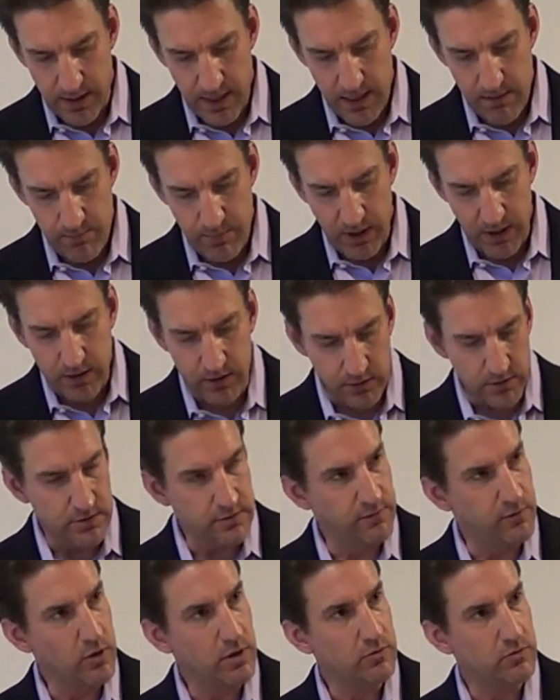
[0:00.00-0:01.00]
knee buckles
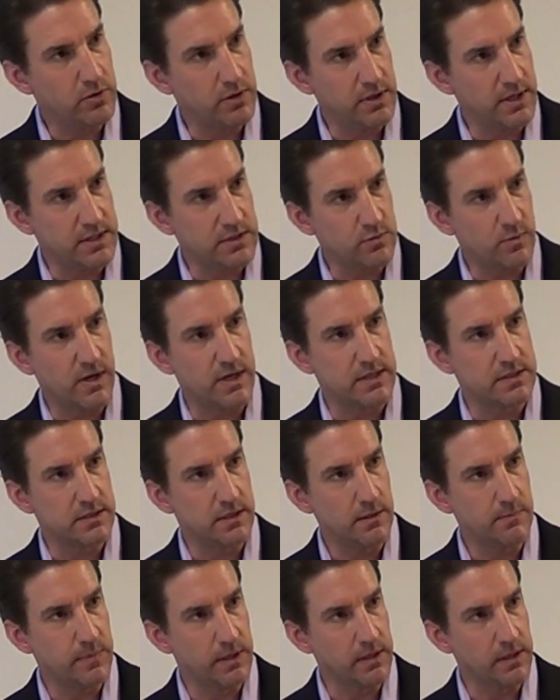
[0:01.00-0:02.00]
forward, and that's why he's
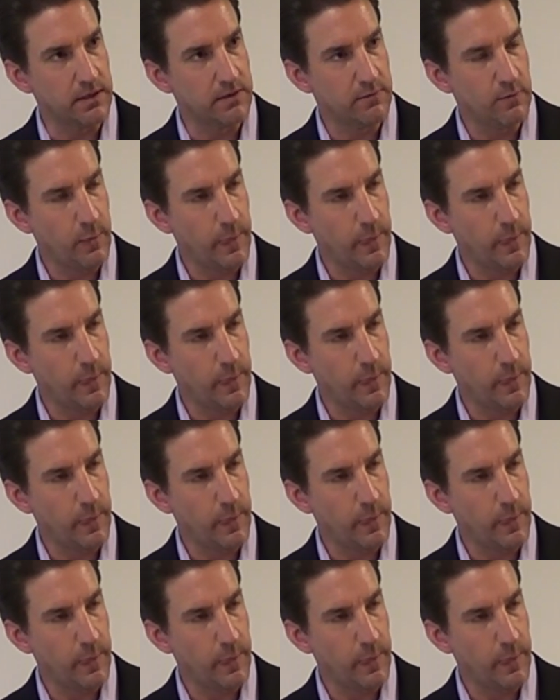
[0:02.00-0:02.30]
limping.